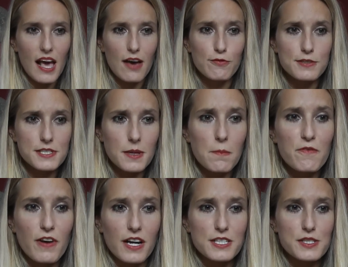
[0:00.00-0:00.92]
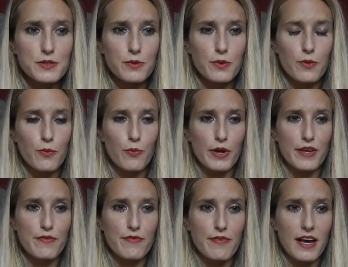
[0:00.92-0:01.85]
And for some of us,
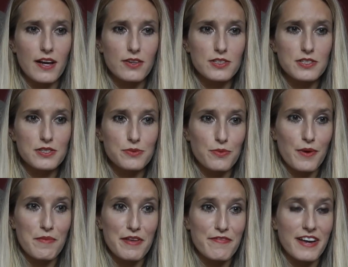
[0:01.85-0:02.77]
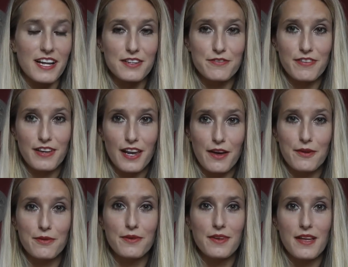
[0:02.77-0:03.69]
we felt when we found
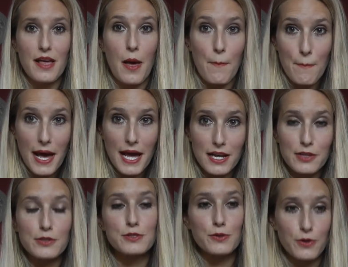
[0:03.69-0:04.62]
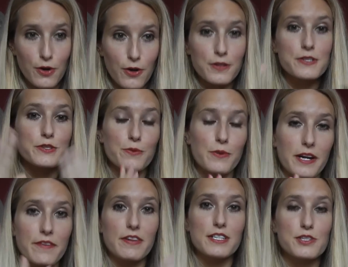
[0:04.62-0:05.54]
fellow metlers or goths or
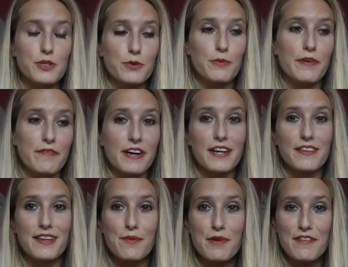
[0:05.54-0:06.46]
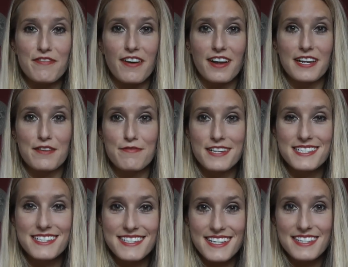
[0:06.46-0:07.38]
whatever it's called, we felt that we finally
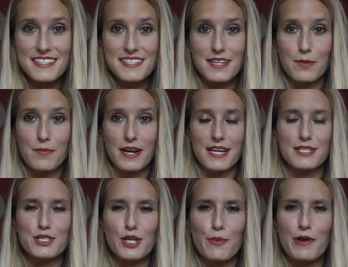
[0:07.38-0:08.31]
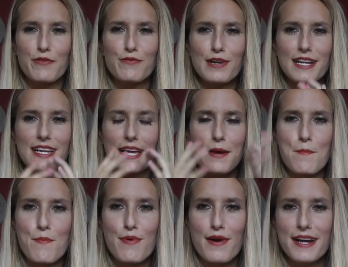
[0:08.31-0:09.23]
fitted in somewhere. So we've really
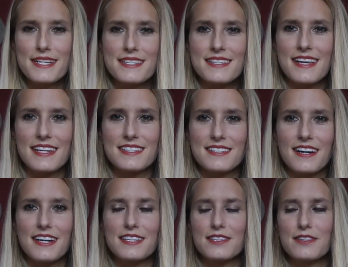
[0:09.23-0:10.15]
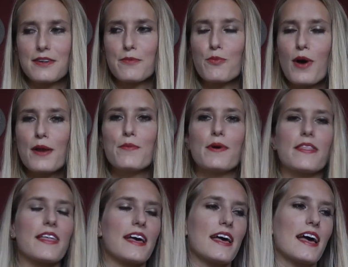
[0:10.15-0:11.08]
embraced that title and went
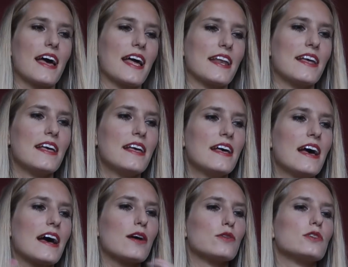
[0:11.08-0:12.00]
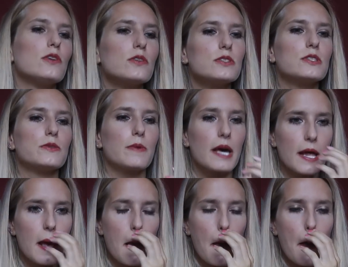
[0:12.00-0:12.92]
with it and held on to it.